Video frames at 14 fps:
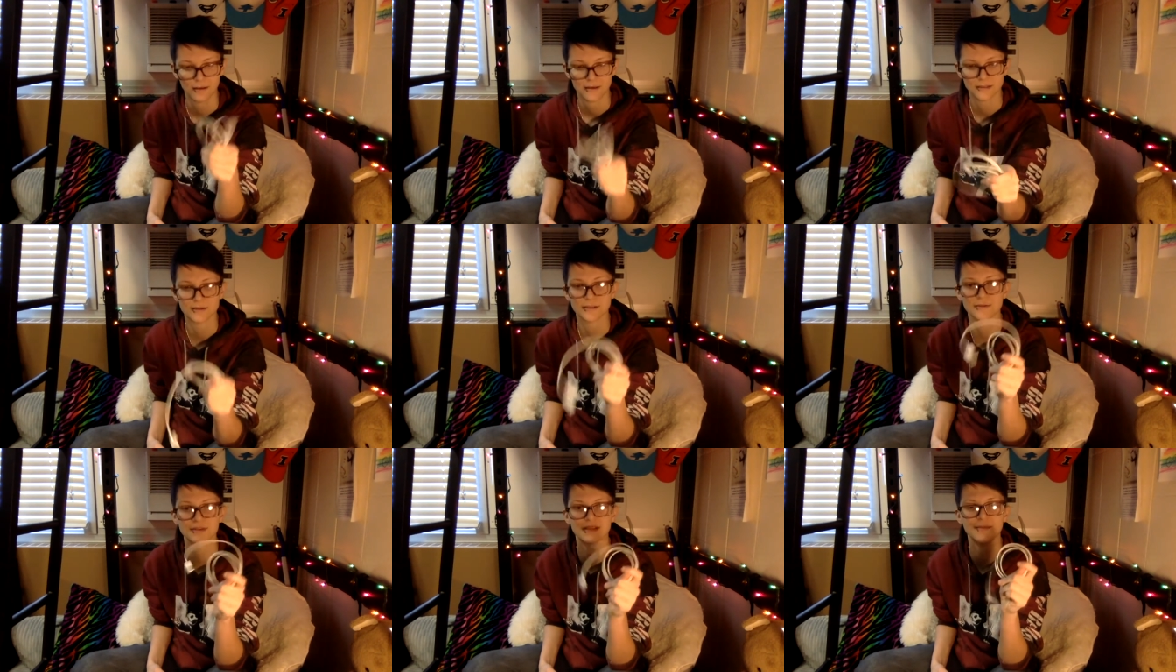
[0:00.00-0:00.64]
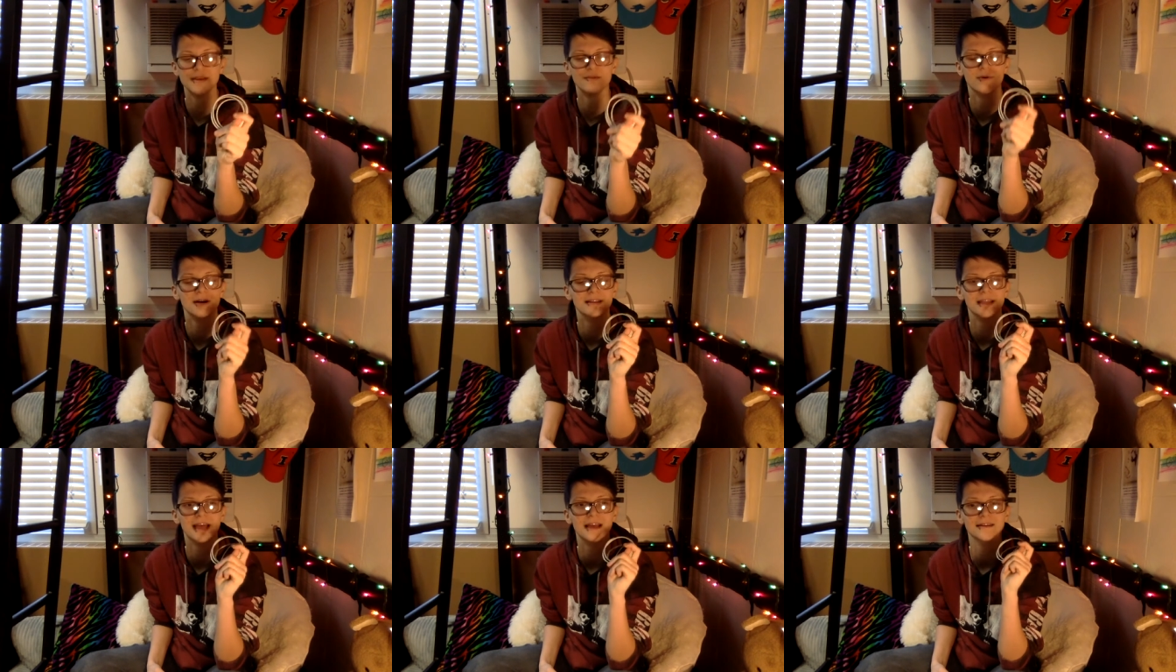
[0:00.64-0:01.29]
So this one's going to be the
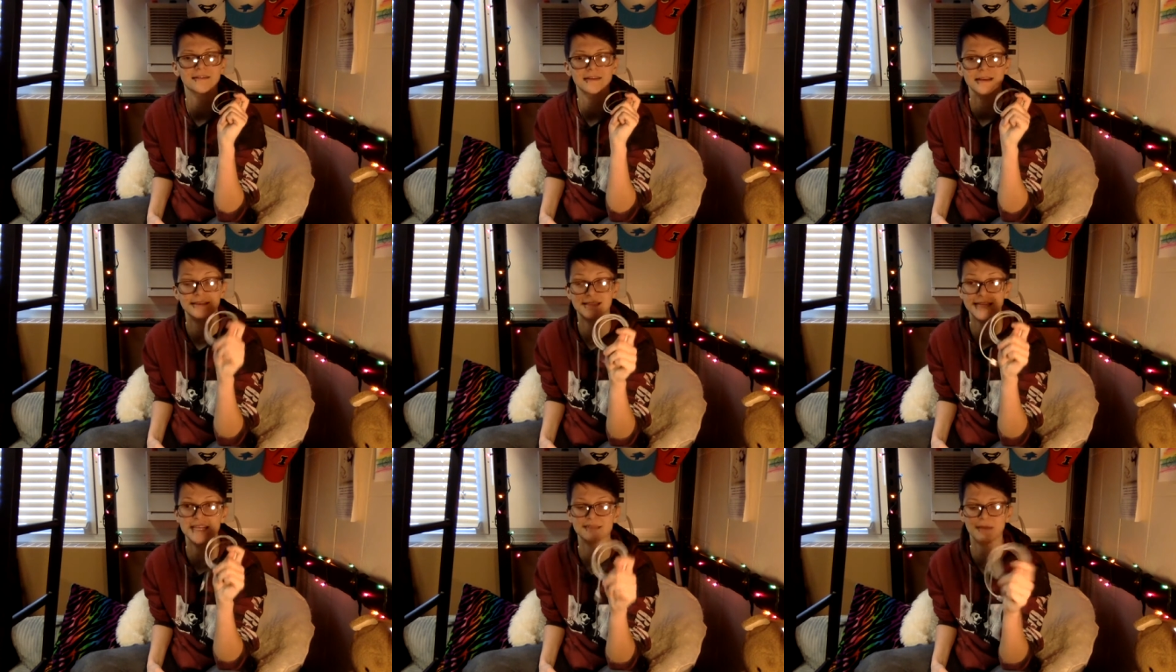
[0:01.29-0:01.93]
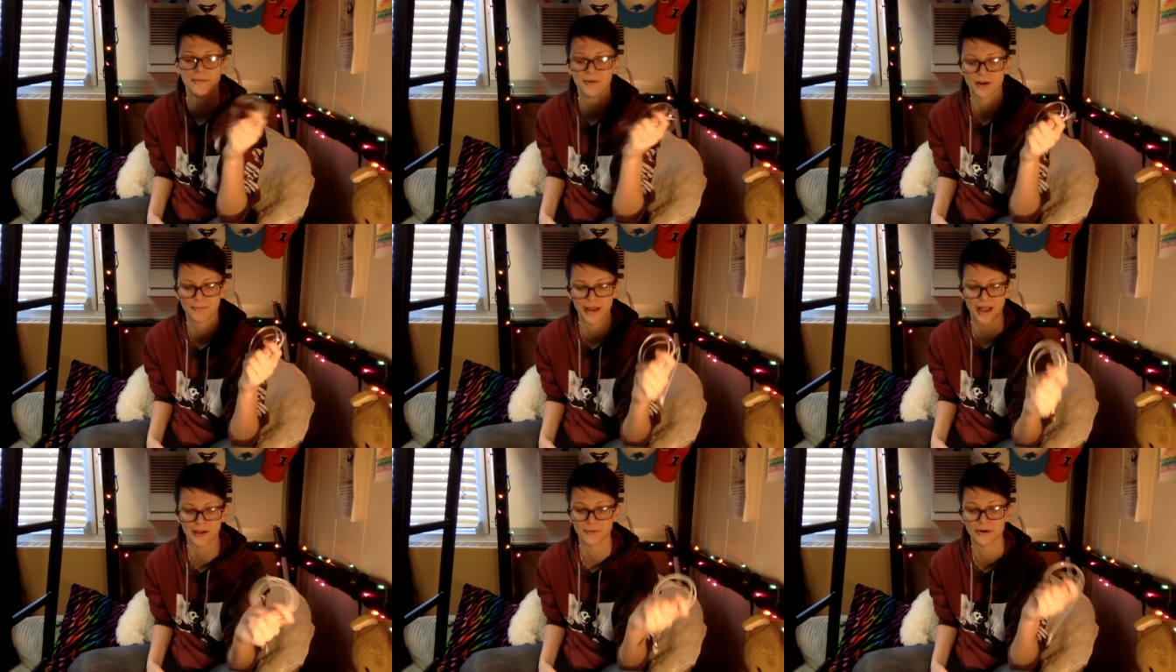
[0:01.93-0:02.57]
one that stays in my book
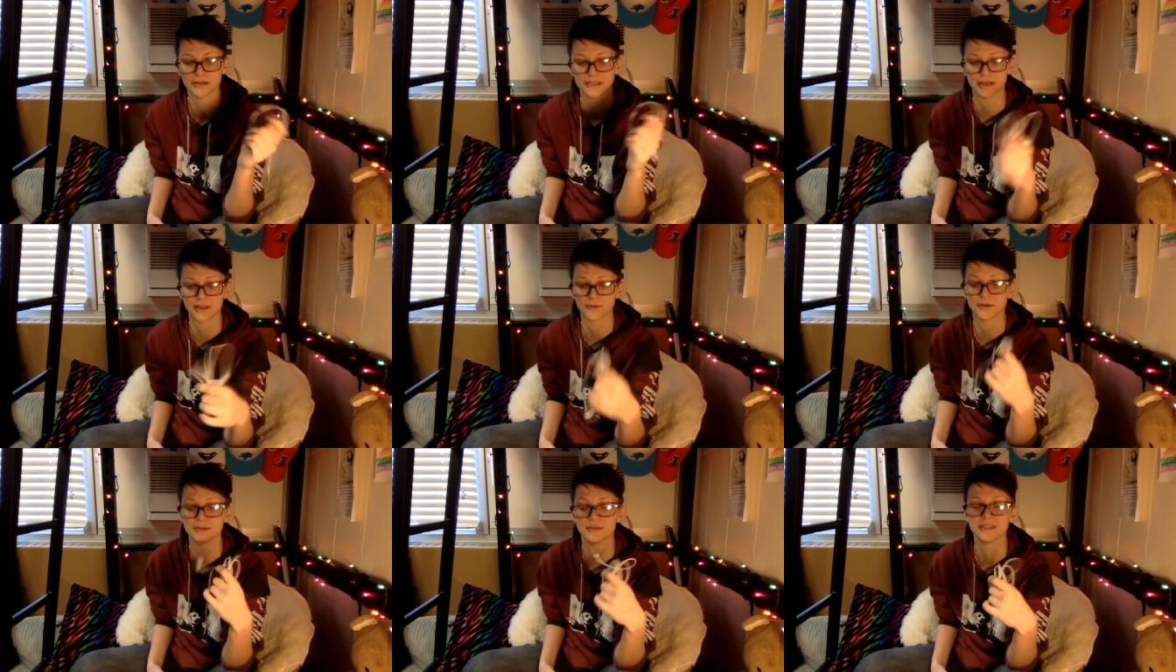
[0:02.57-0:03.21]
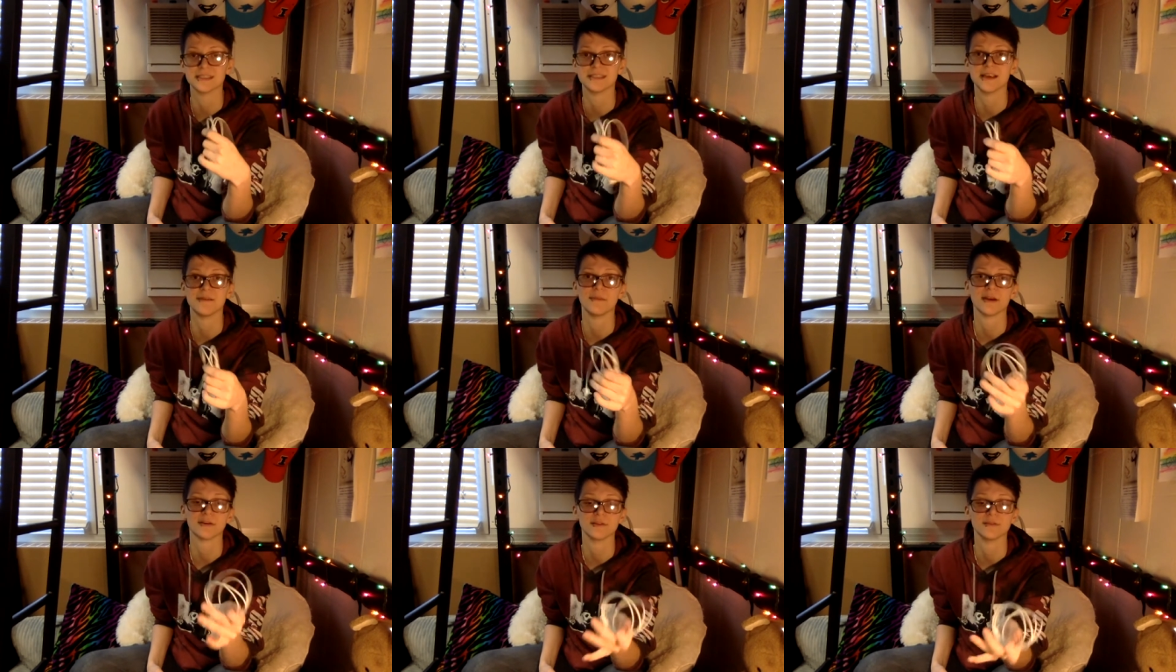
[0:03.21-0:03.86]
bag, whereas the other one's supposed to stay in
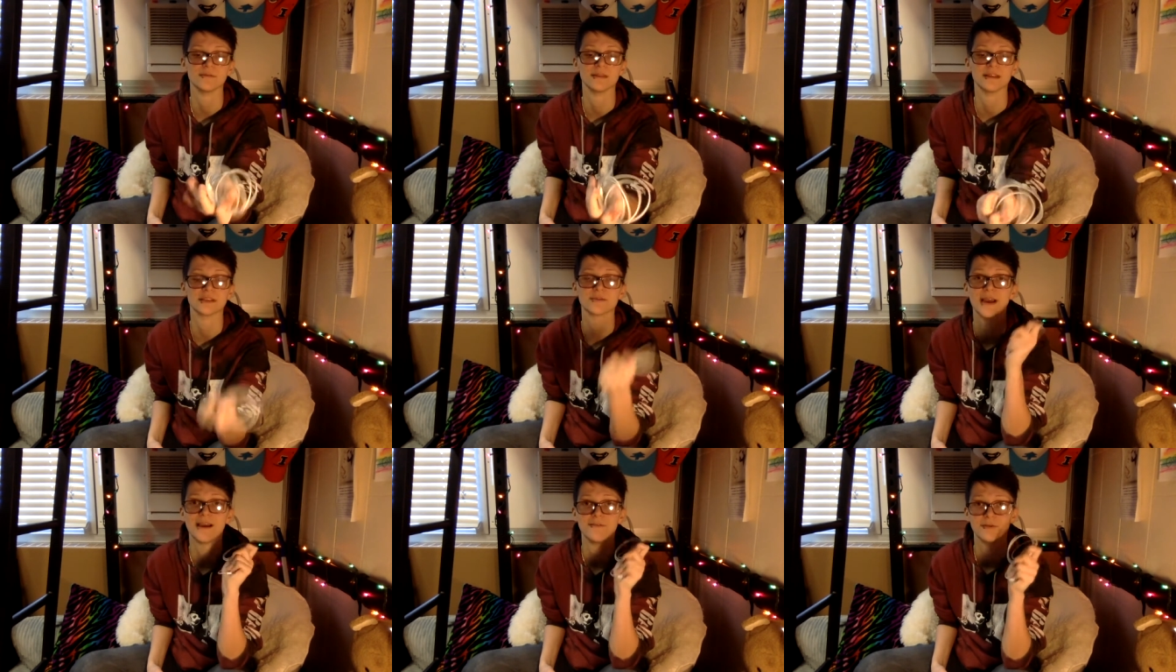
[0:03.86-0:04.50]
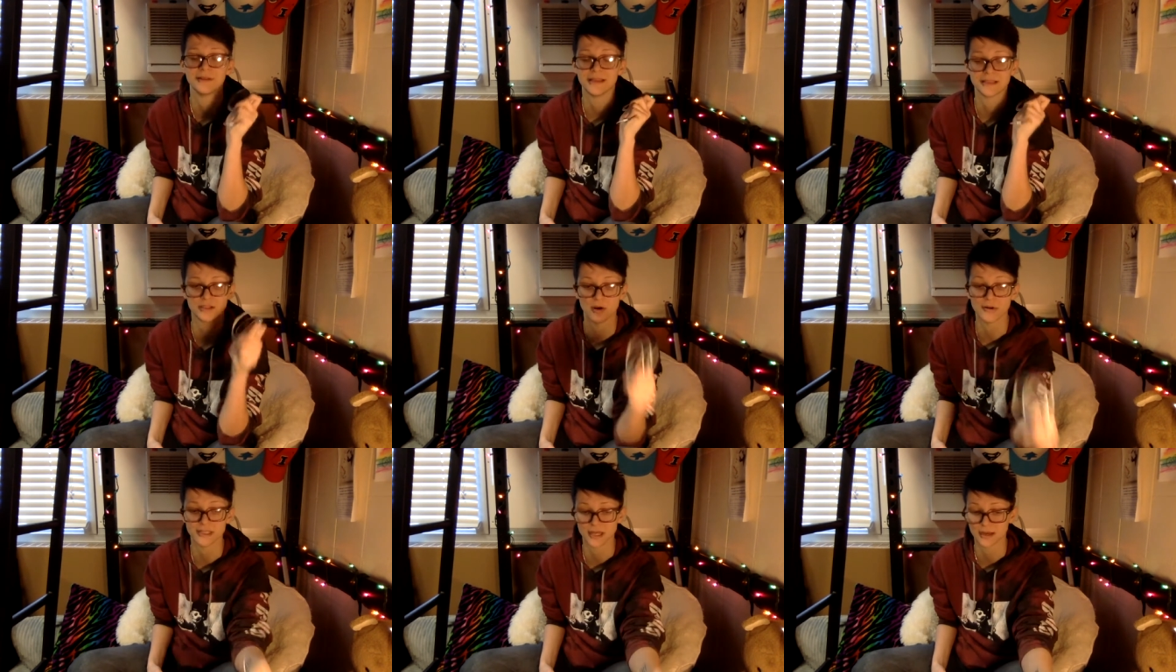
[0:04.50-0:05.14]
my room, and this way I have one that's
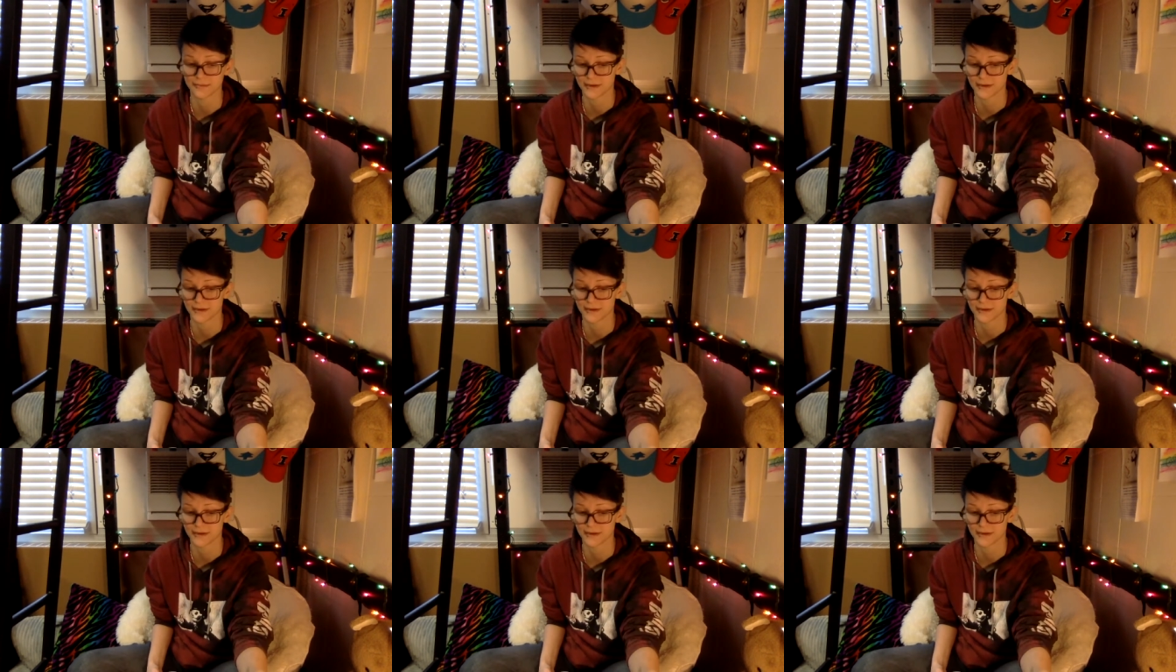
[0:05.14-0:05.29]
always on